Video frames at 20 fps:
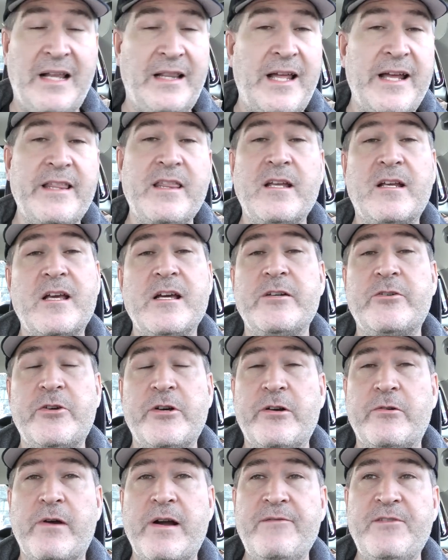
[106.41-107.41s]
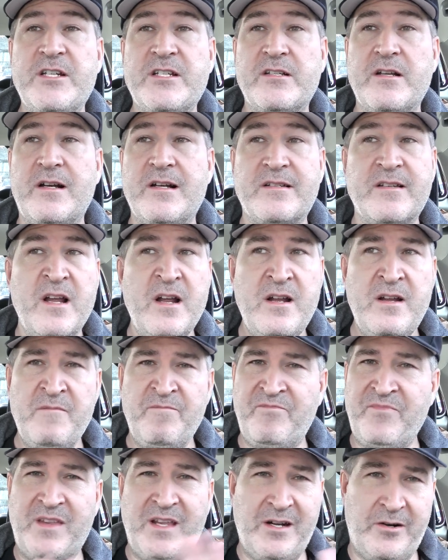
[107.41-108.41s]
I like the country gravy sauce.
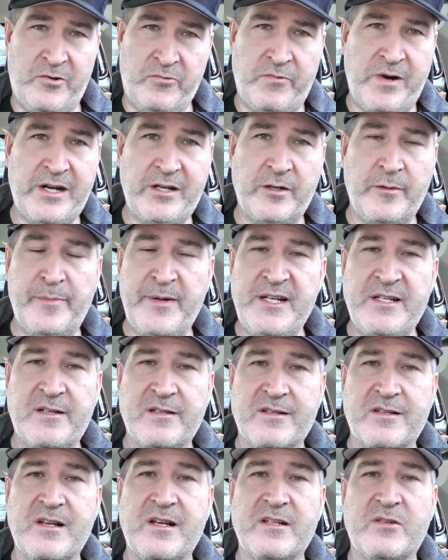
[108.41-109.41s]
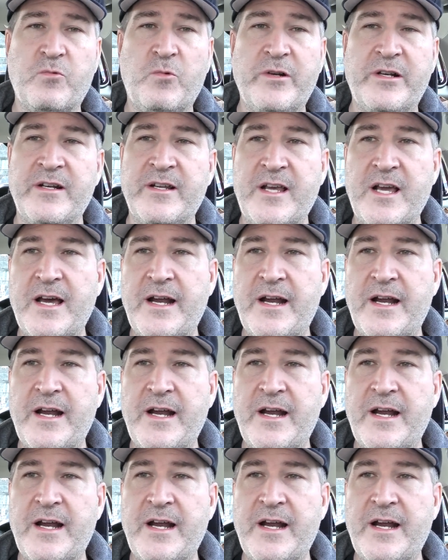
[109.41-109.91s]
You know, regular pizza sauce wouldn't